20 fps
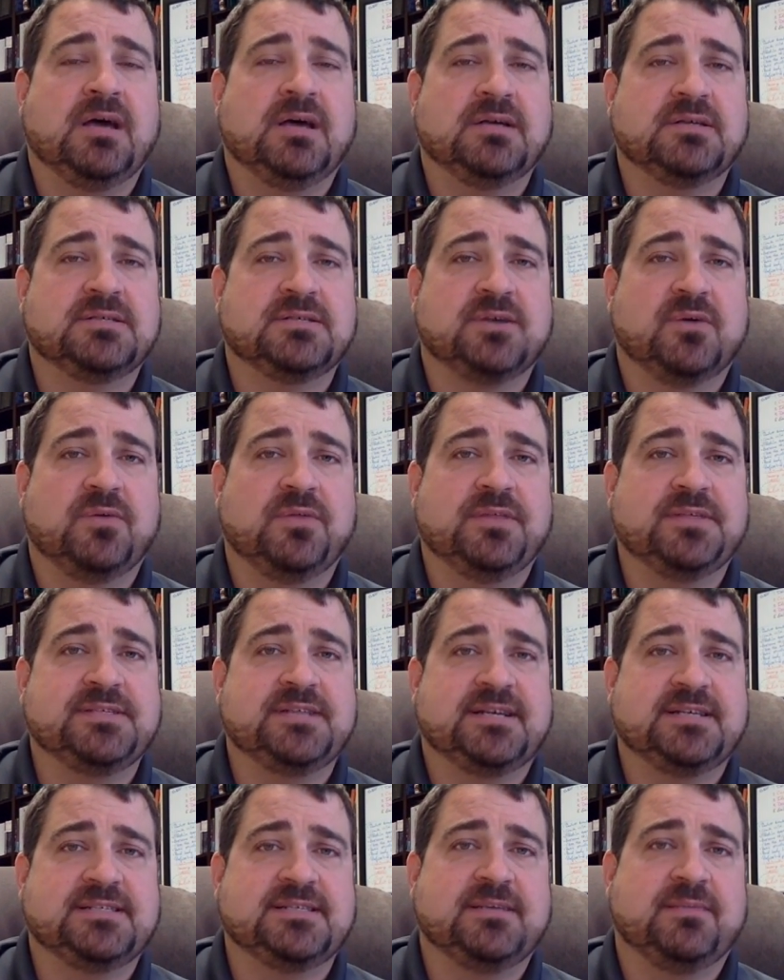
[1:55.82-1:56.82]
So it's
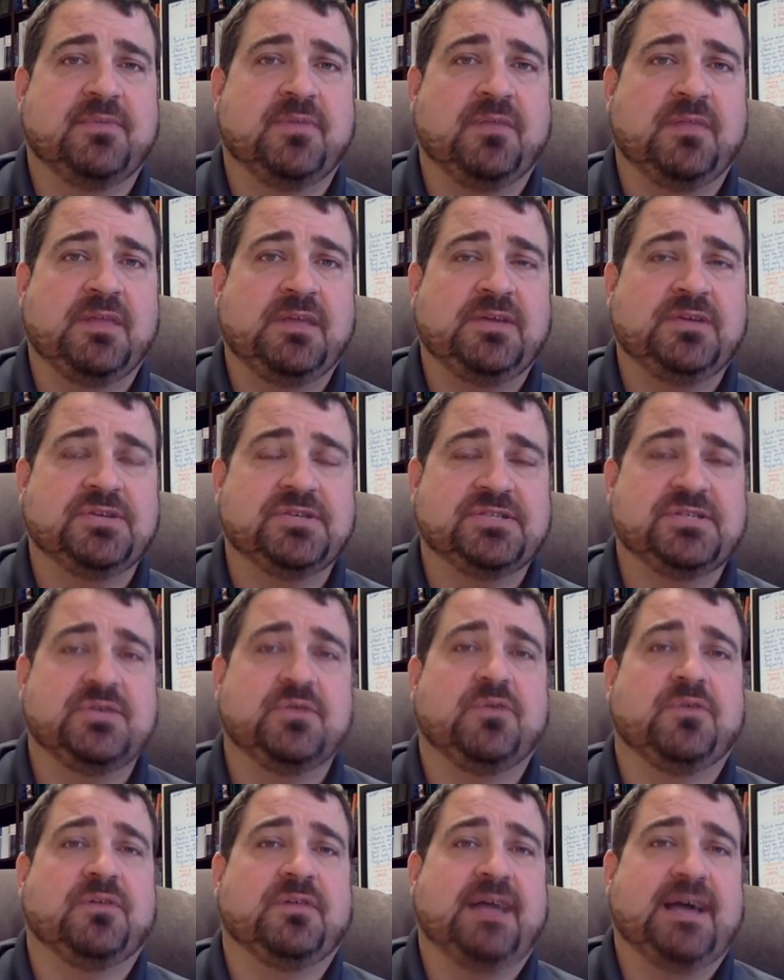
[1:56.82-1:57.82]
not something that you just
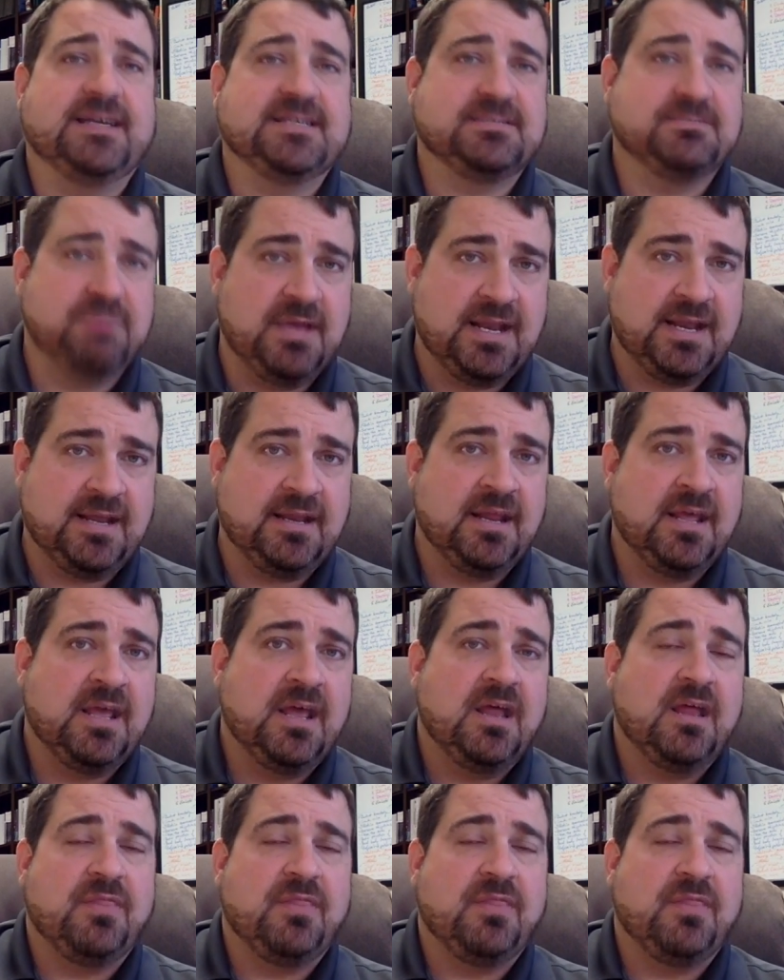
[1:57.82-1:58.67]
do at the last minute,